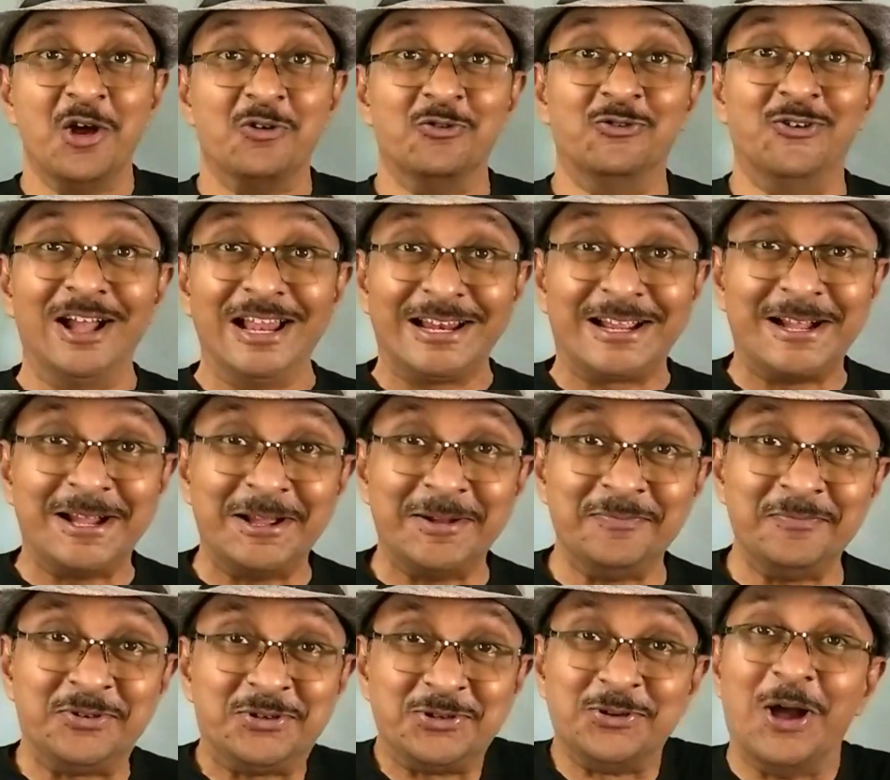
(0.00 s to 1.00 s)

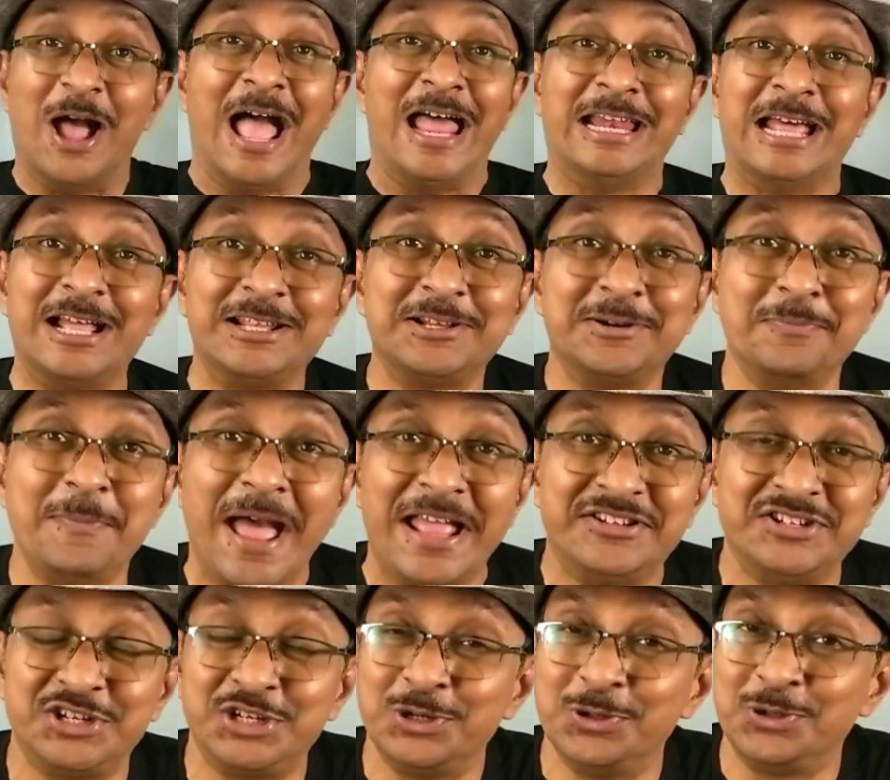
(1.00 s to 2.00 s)
Welcome to another
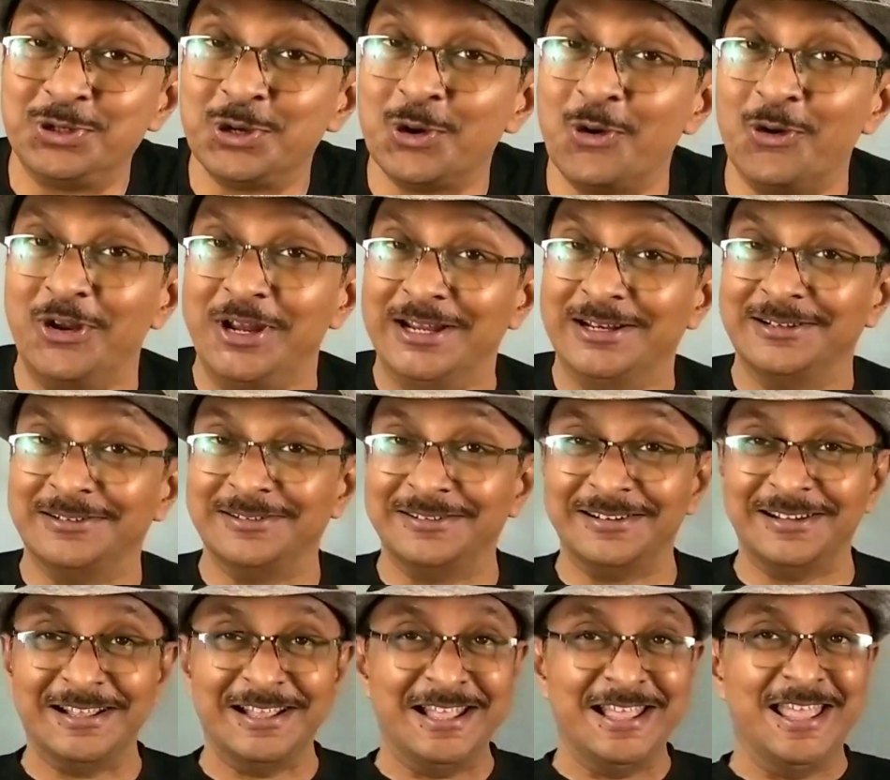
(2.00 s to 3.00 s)
magic tutorial.
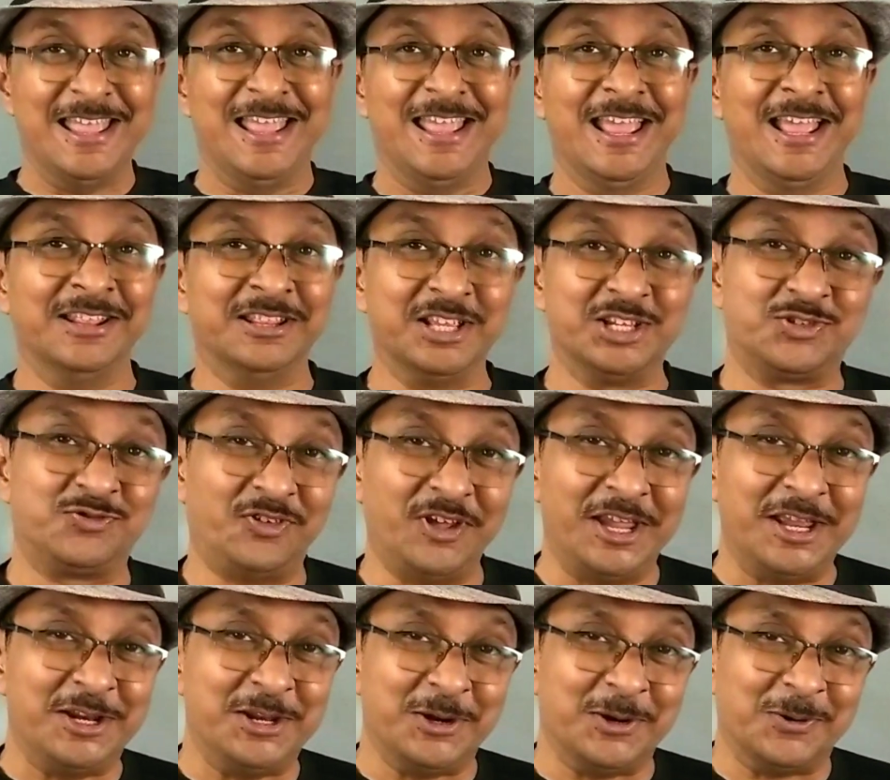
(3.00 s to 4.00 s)
In this
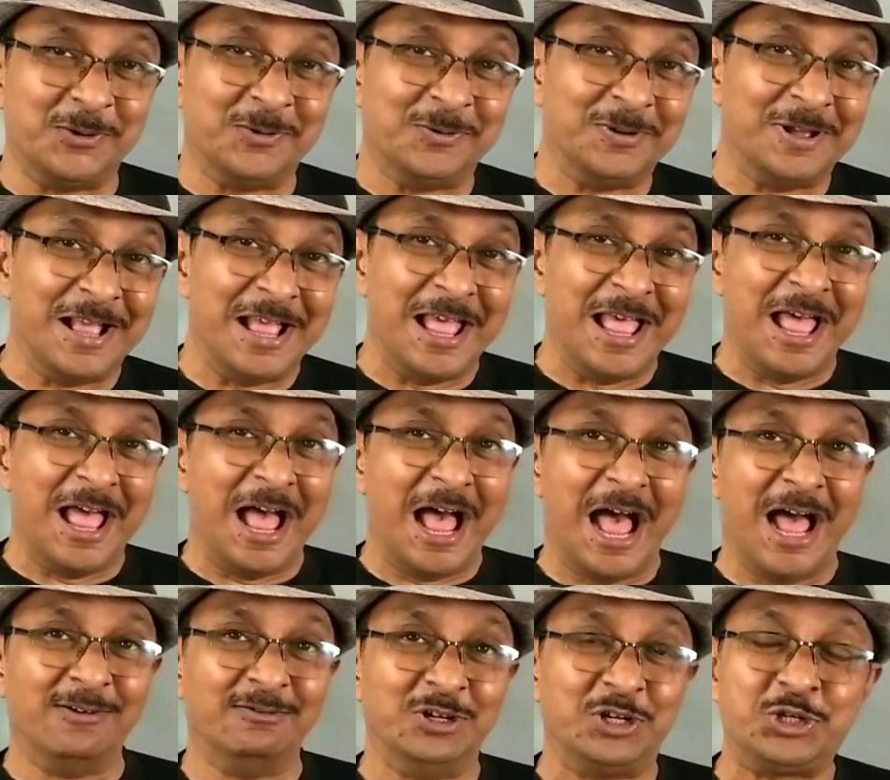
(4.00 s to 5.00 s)
video,
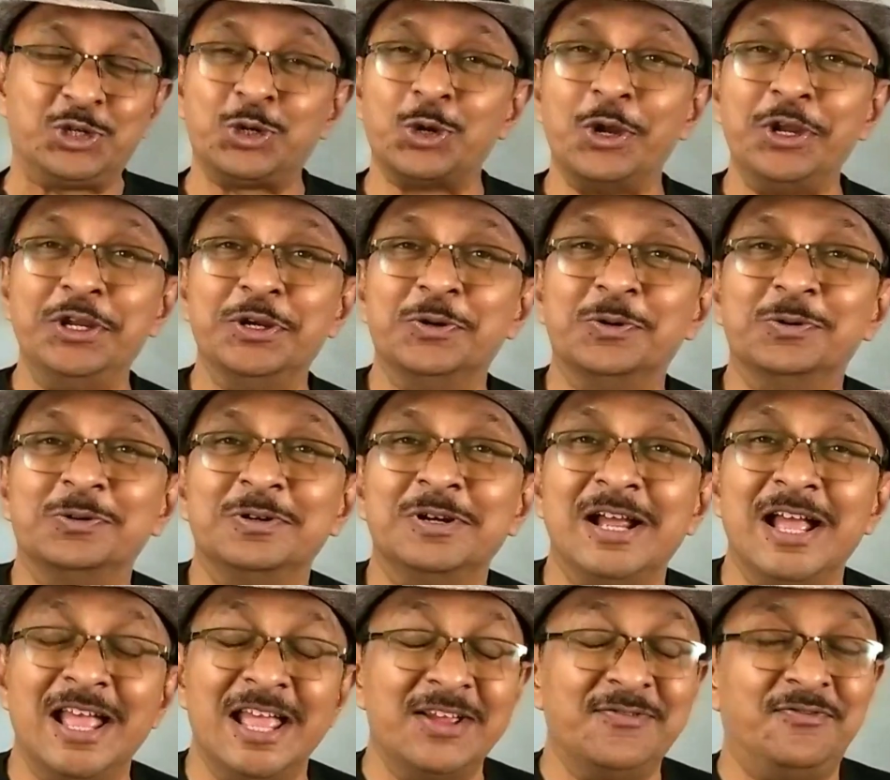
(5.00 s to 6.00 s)
I will show you
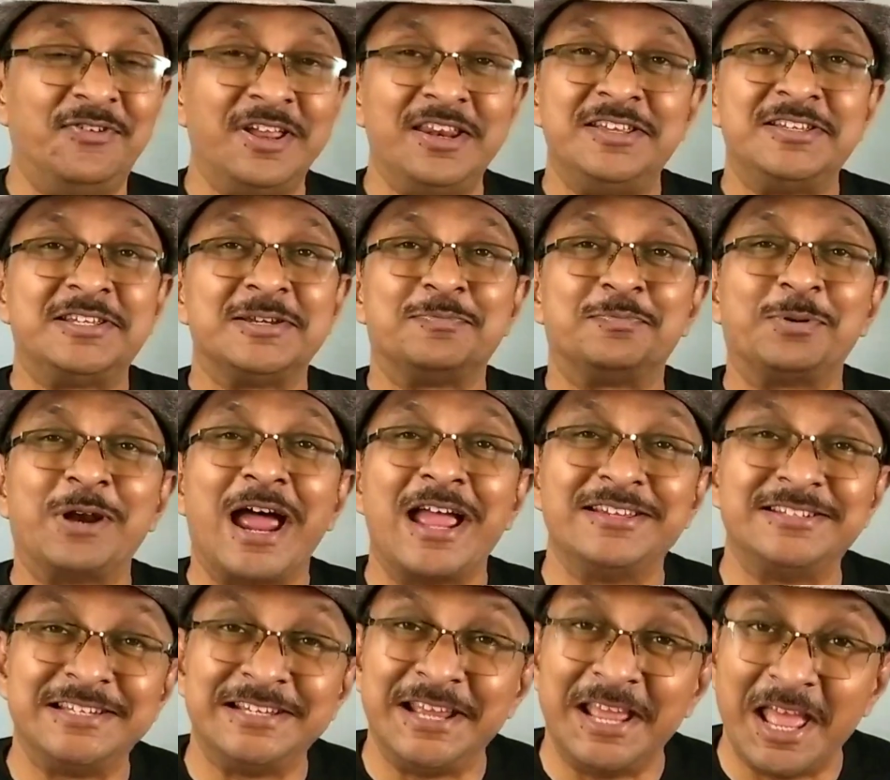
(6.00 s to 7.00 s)
a very
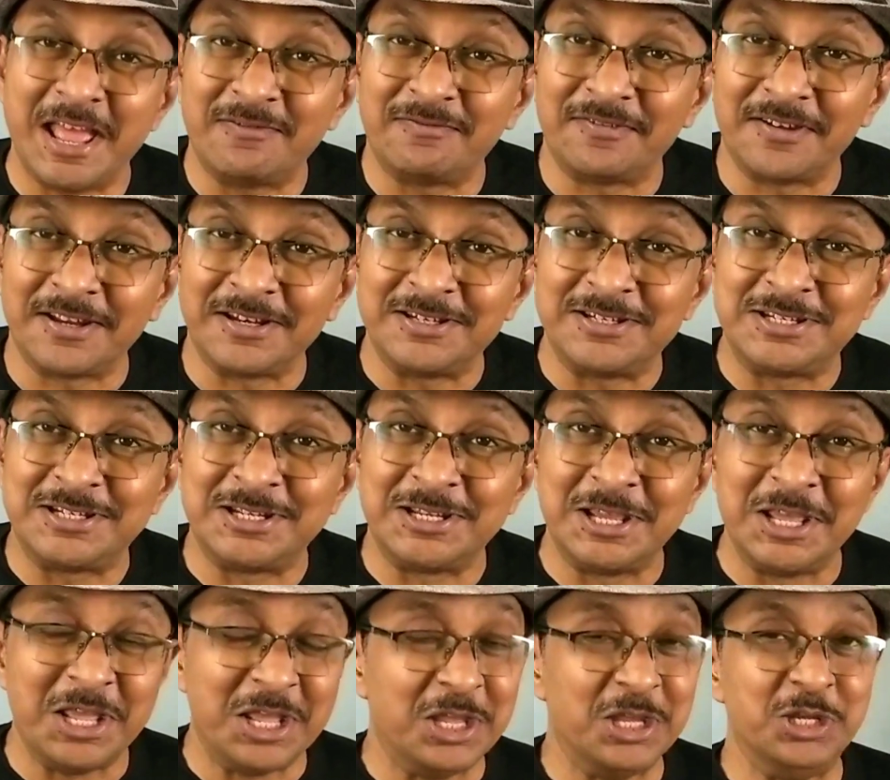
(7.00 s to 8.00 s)
surprising effect
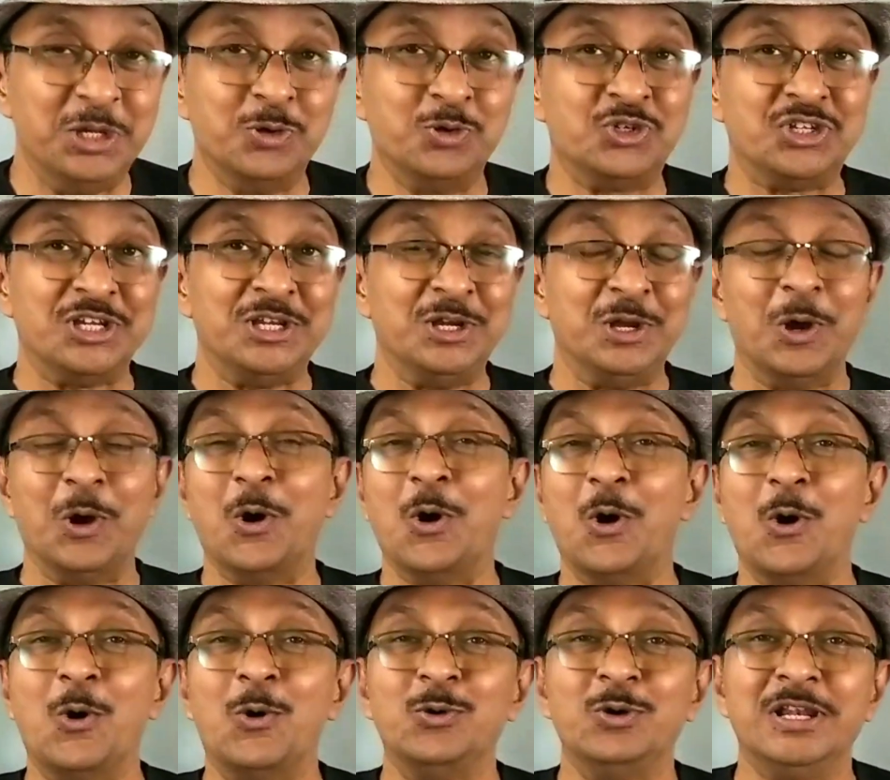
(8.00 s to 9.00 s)
using
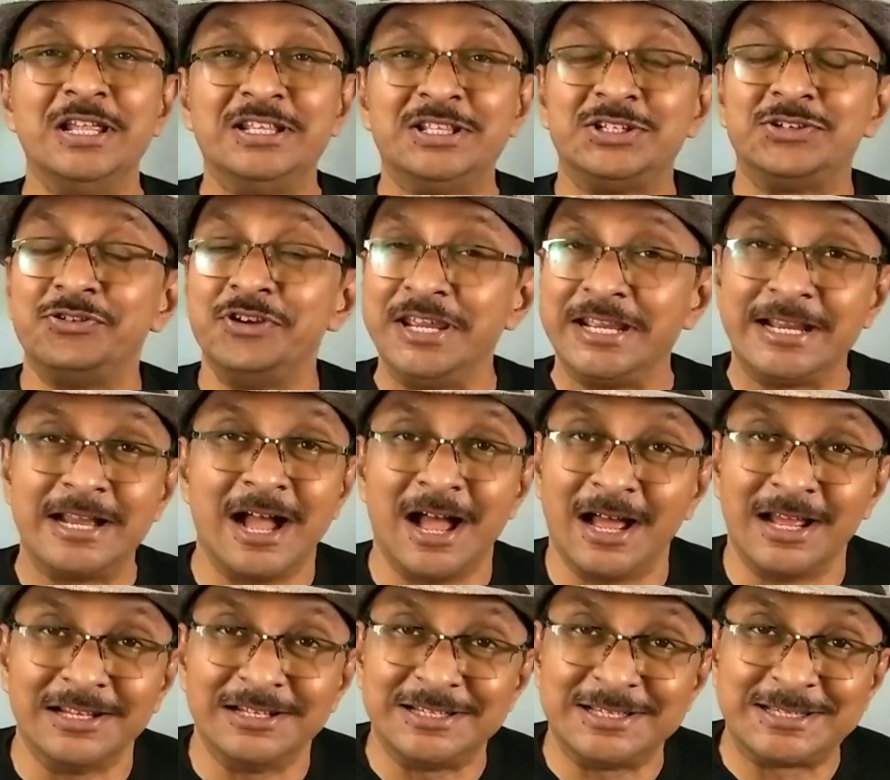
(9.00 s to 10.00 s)
only 3
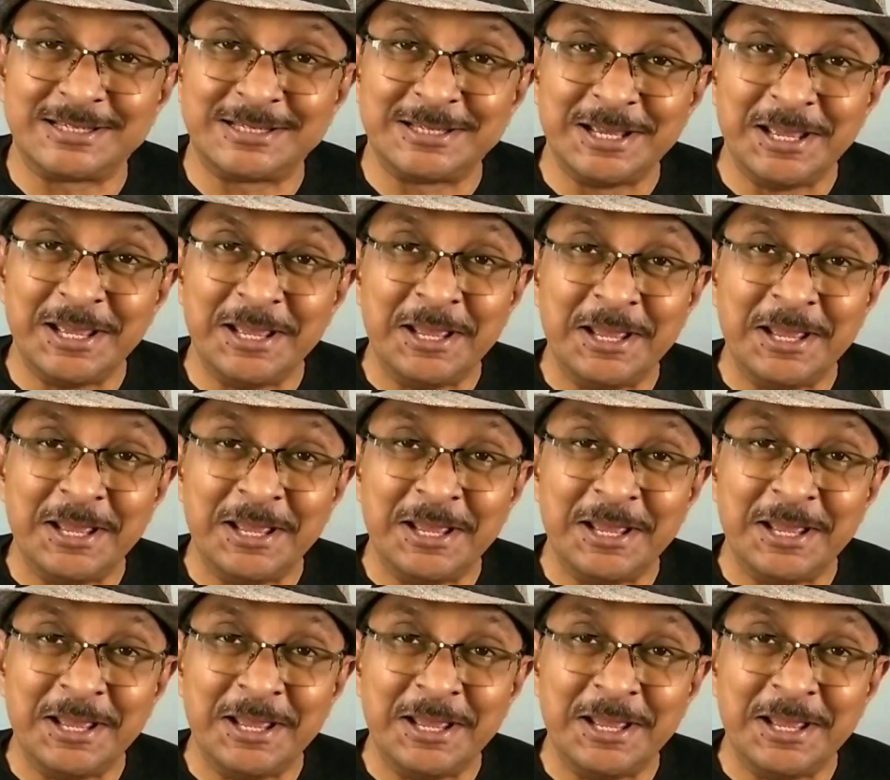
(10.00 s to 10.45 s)
cards,